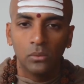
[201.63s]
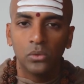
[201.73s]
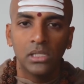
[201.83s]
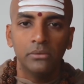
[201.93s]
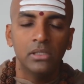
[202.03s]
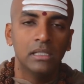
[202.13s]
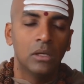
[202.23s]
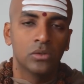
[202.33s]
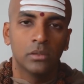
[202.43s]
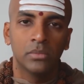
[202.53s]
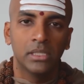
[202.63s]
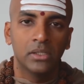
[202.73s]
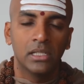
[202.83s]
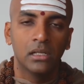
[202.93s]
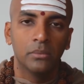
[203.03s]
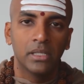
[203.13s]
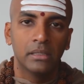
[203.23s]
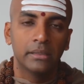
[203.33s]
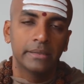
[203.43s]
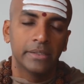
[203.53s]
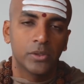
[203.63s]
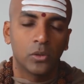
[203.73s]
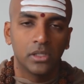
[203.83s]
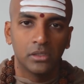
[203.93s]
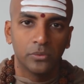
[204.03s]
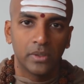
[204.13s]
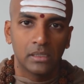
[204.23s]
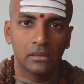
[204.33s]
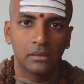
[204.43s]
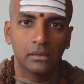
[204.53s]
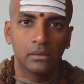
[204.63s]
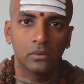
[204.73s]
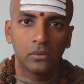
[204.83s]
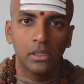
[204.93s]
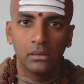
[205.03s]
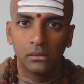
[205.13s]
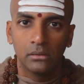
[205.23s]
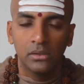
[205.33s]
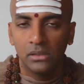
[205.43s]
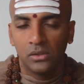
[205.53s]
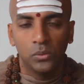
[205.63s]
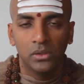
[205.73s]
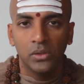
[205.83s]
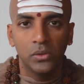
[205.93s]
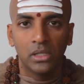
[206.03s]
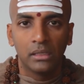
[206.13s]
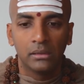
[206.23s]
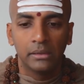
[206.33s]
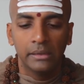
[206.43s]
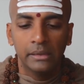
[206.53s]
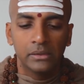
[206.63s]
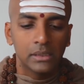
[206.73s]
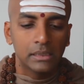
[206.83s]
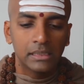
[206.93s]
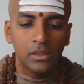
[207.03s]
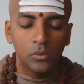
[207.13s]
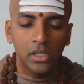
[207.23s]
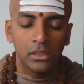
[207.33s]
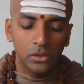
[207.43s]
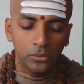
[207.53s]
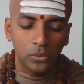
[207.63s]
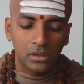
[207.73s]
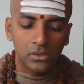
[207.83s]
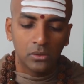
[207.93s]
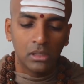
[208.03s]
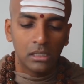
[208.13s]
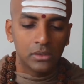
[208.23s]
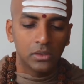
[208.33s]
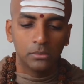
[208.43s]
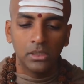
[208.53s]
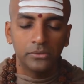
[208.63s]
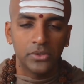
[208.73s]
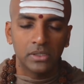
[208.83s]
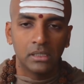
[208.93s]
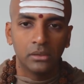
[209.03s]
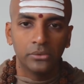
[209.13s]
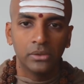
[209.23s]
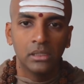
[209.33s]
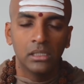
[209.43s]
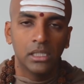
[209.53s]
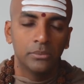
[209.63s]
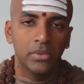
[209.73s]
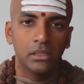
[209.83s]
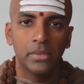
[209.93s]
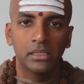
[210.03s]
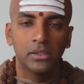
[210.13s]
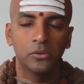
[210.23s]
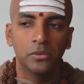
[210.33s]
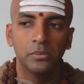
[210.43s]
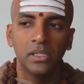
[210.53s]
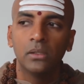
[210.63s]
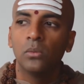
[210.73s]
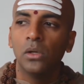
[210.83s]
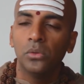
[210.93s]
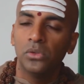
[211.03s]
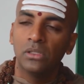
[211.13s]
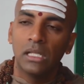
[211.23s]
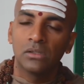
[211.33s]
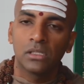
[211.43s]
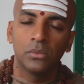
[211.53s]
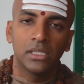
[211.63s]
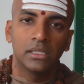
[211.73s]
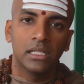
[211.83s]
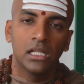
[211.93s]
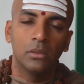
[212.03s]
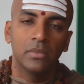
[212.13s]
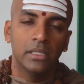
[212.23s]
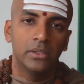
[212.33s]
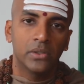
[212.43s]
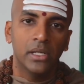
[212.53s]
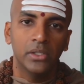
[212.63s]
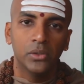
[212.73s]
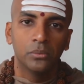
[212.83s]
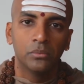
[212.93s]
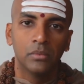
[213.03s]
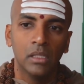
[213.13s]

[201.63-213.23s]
would never allow somebody to come in and destroy his business, right? You just wouldn't do that. So the same way you've worked so hard to uplift yourself and be a better human being, why would you allow somebody to come and drain you?